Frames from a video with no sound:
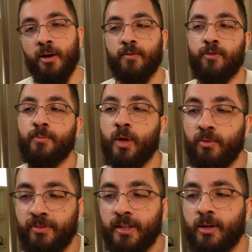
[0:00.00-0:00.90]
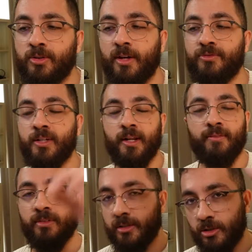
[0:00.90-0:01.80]
from the videos I've seen,
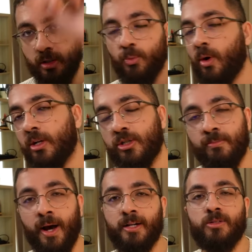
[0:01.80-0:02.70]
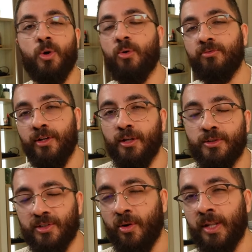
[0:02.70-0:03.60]
I've literally watched Max whole
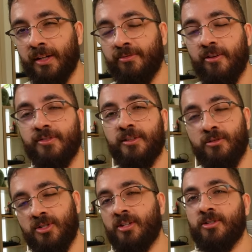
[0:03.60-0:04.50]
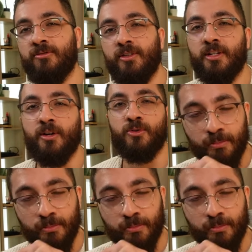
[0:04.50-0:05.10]
videos, There around like 50 to 60 videos.